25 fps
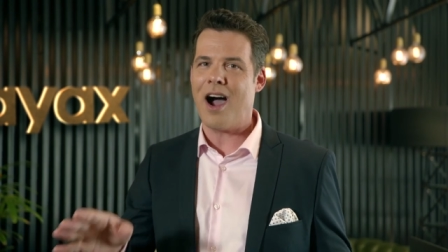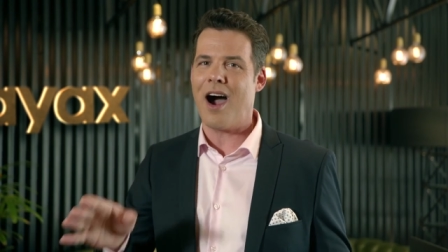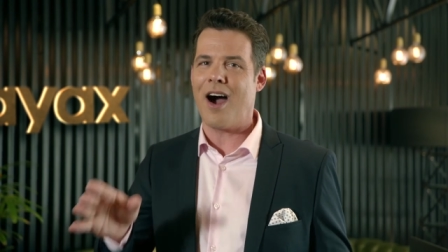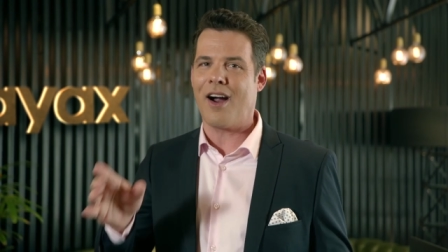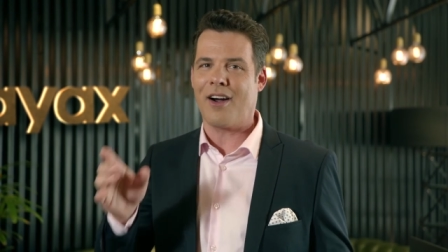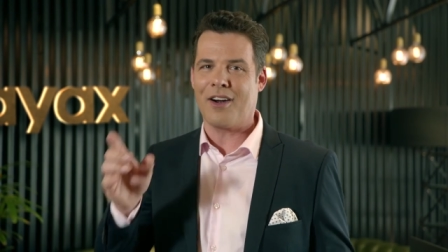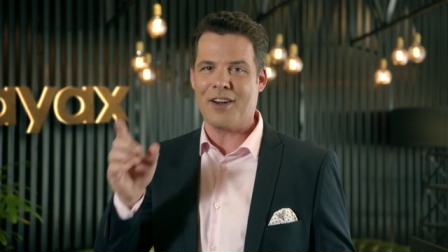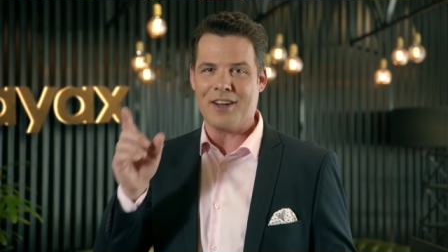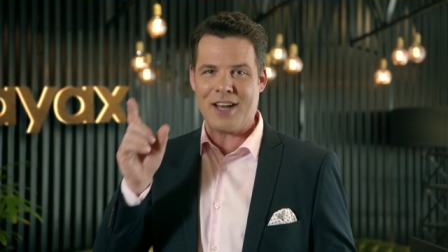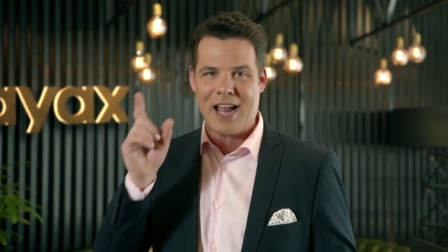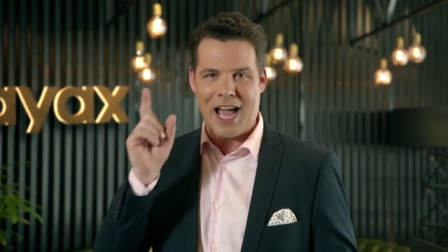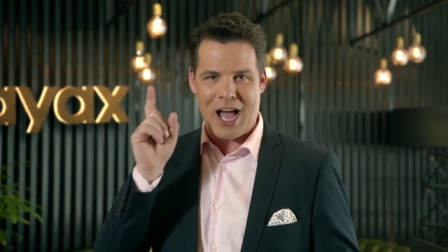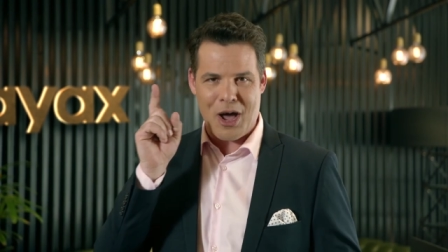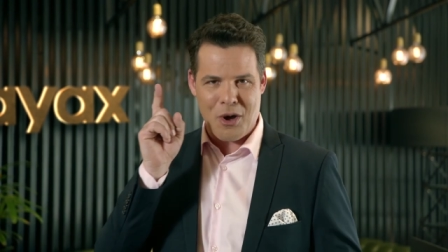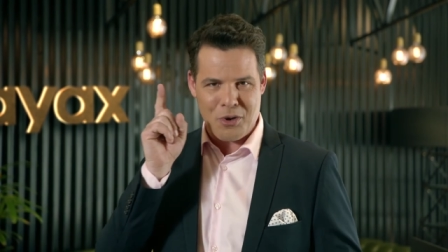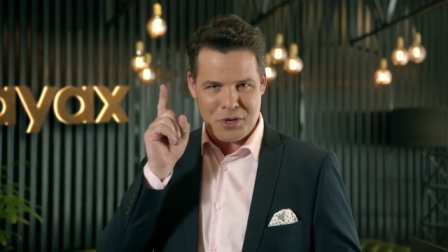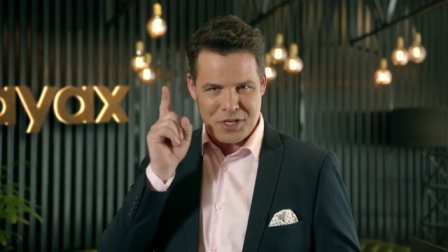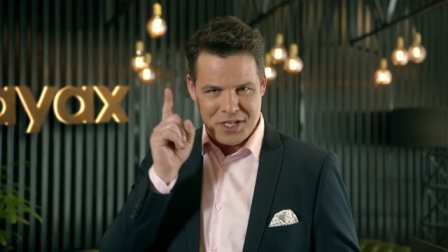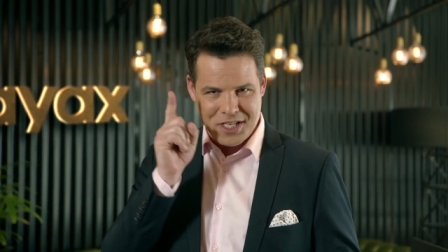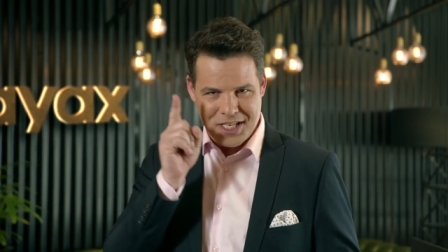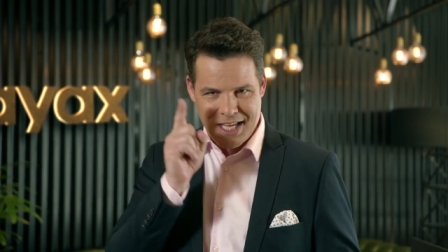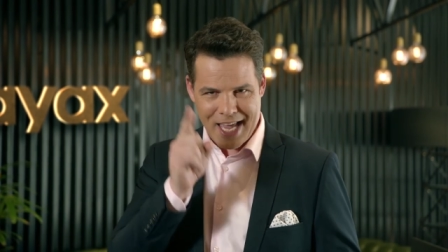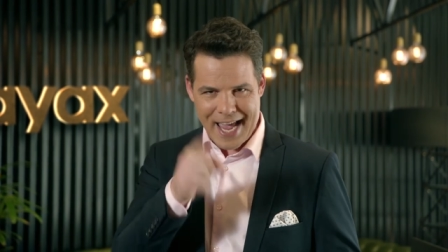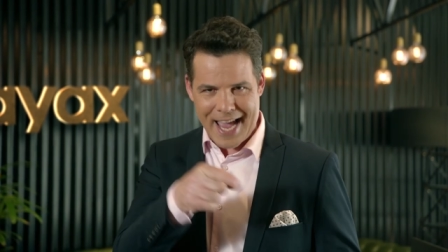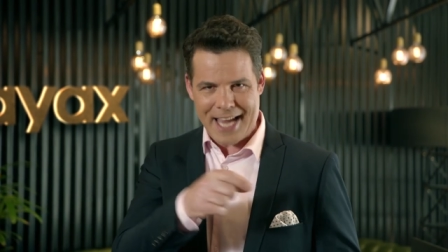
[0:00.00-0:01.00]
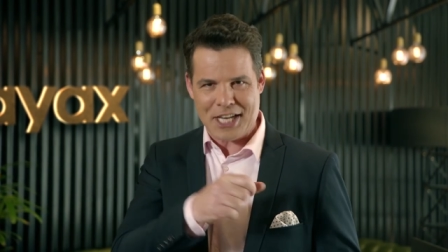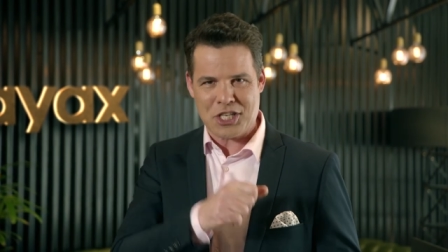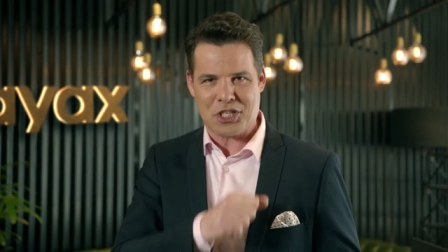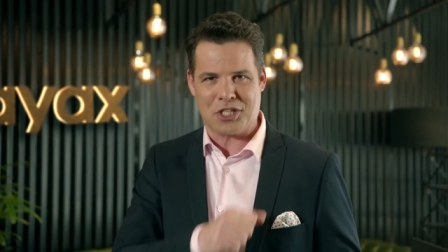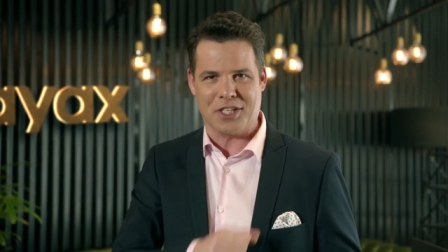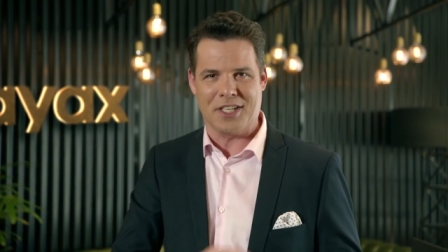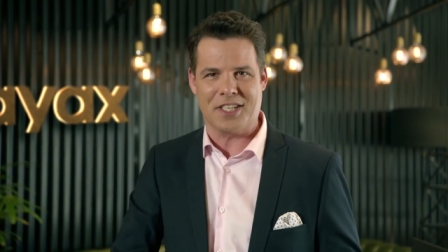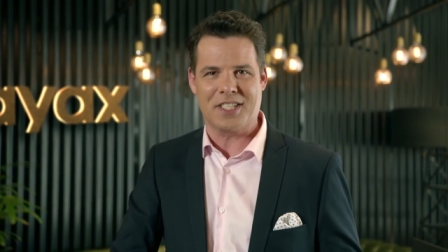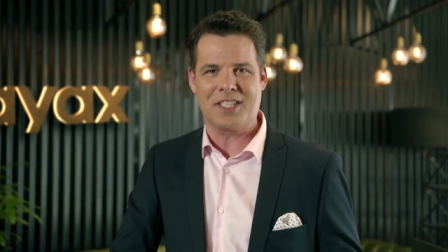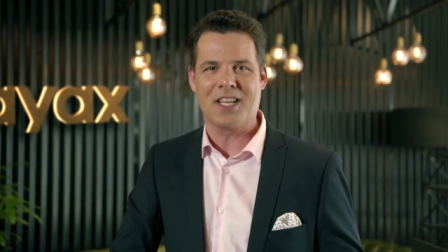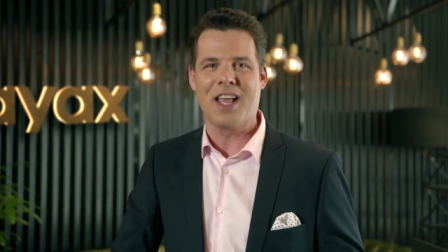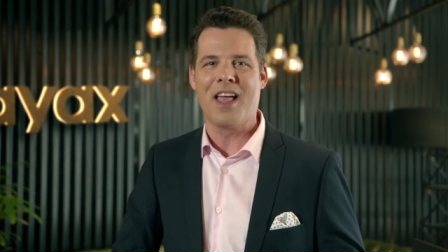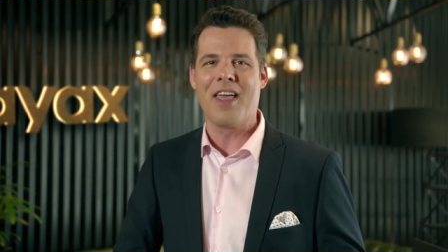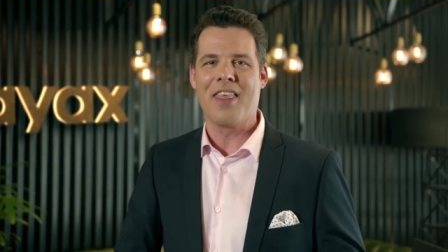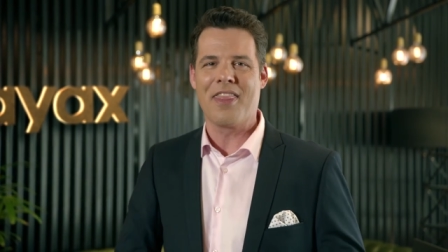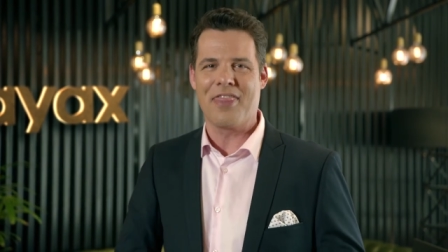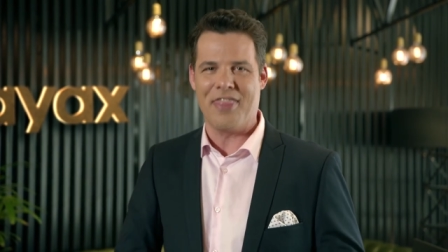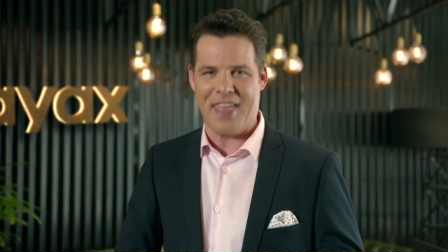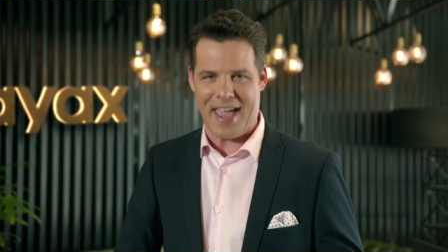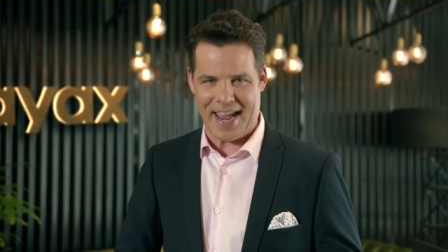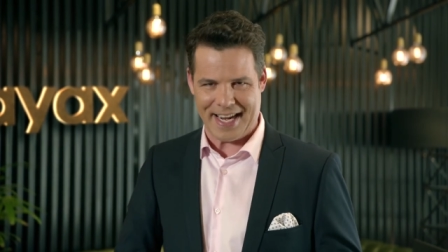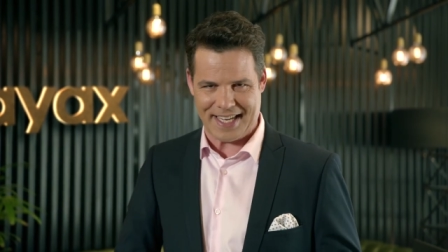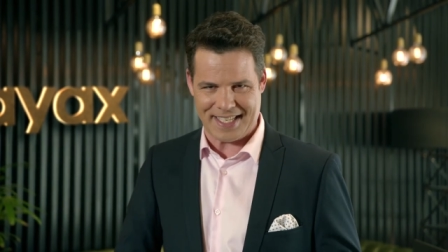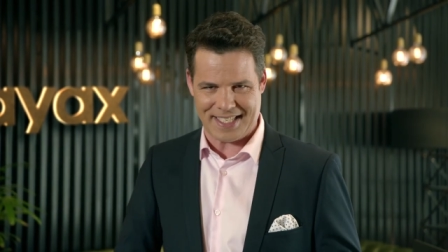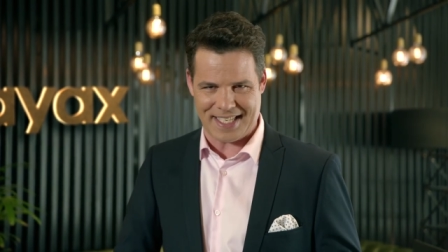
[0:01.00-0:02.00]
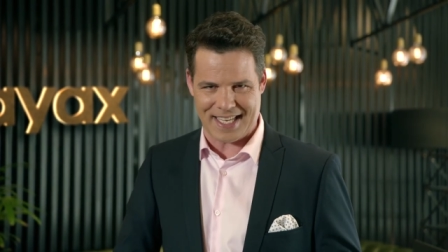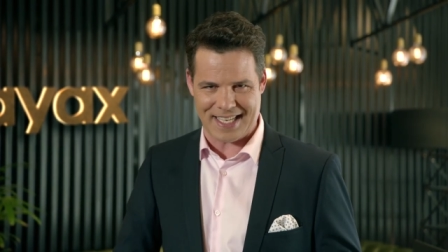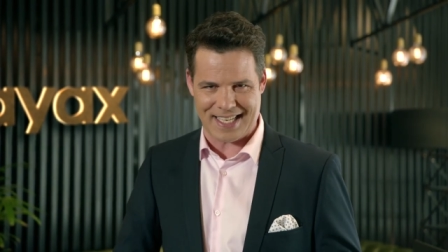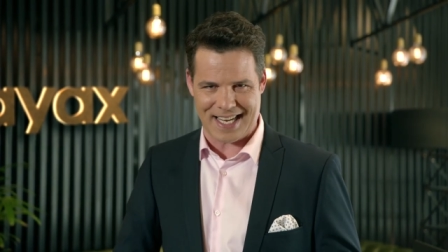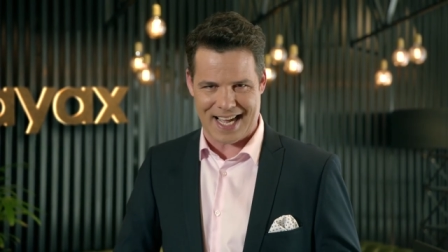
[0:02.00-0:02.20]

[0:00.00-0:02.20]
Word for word: are now cashless thanks to